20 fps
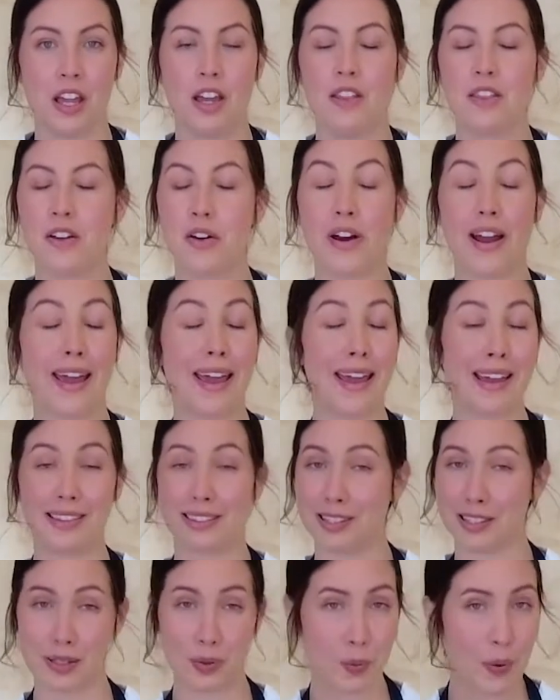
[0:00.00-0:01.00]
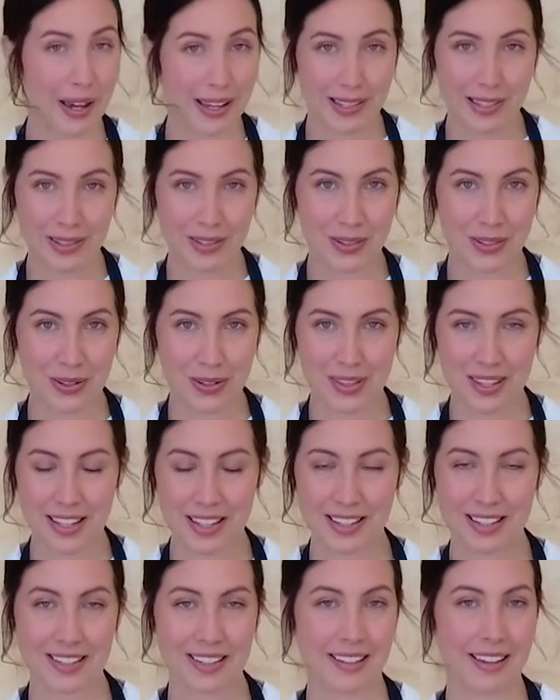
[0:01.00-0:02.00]
There are endless ways to do
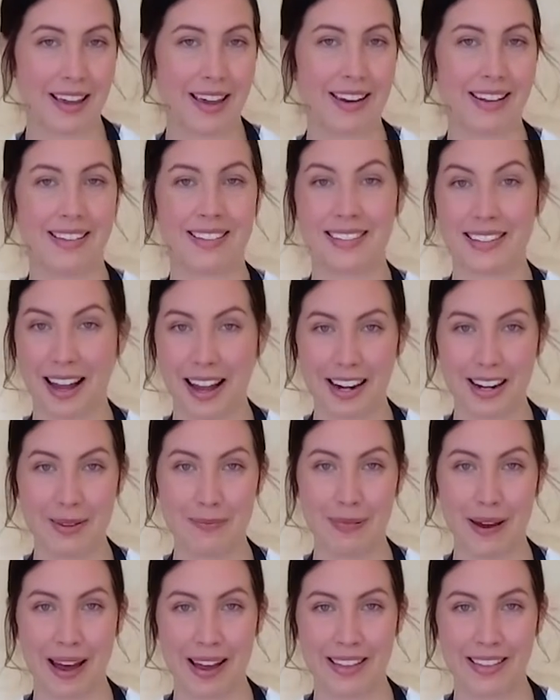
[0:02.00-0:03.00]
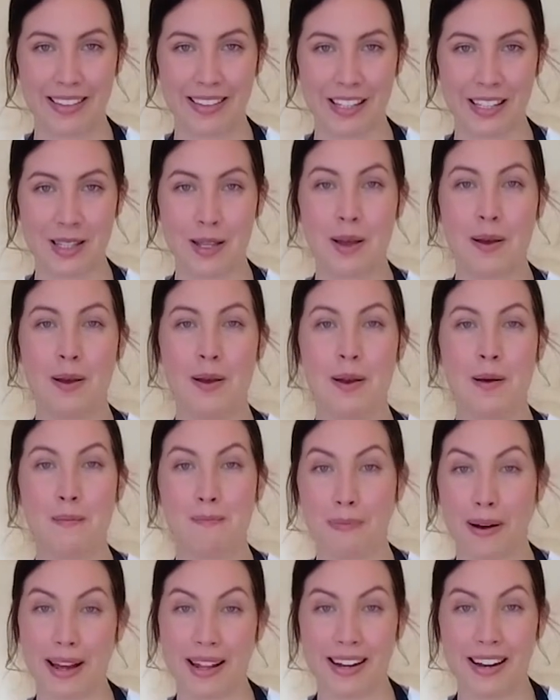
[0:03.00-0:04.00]
this to get exciting patterns,
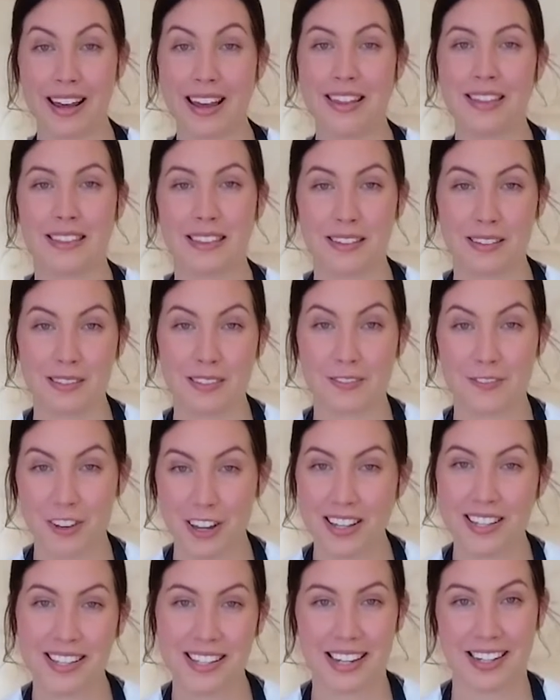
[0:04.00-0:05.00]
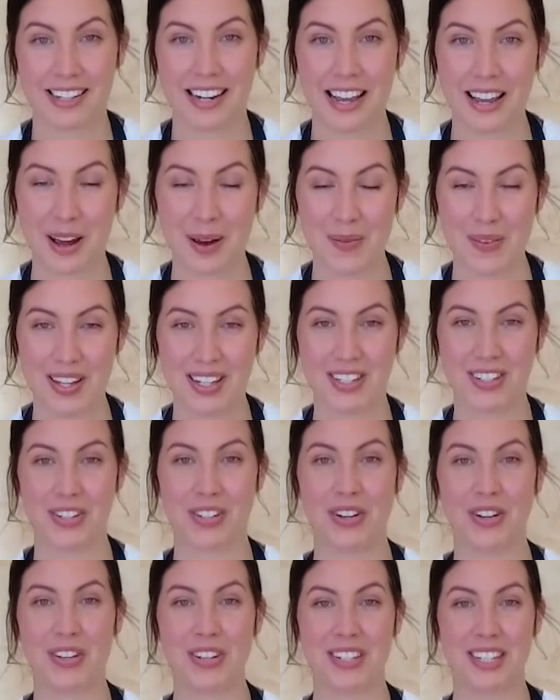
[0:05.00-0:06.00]
but the first technique I'm going to
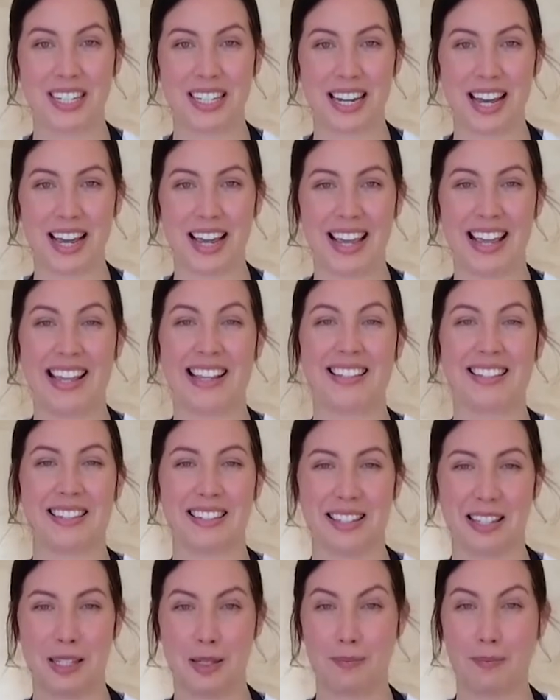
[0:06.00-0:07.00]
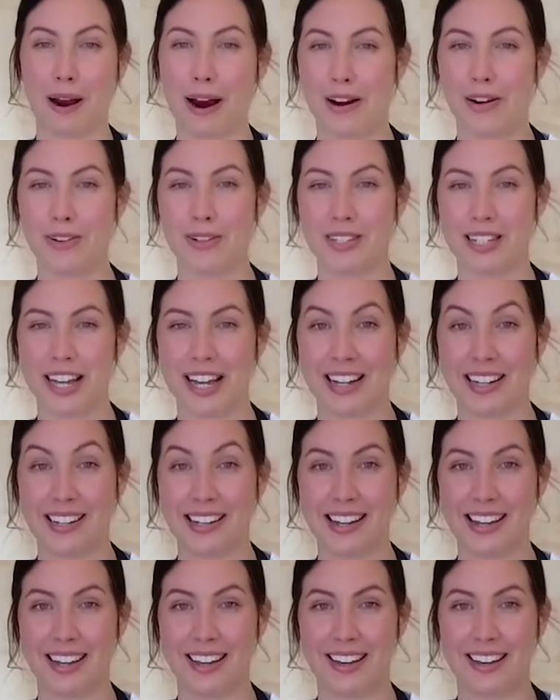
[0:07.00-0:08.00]
show you today is the spiral
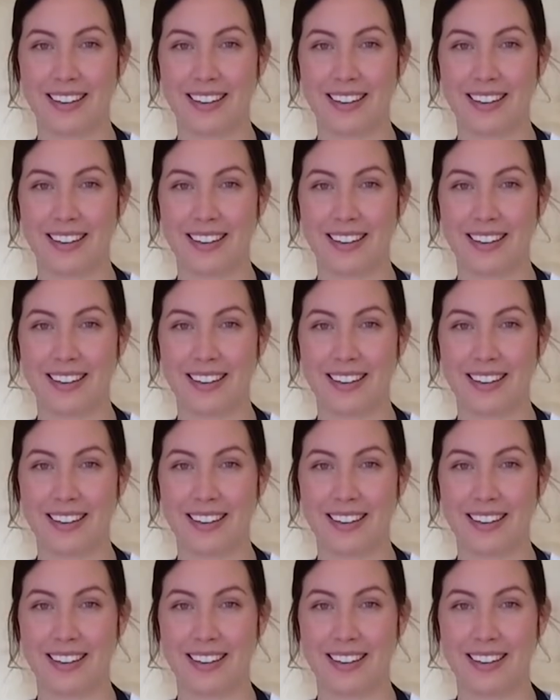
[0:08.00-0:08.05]
technique.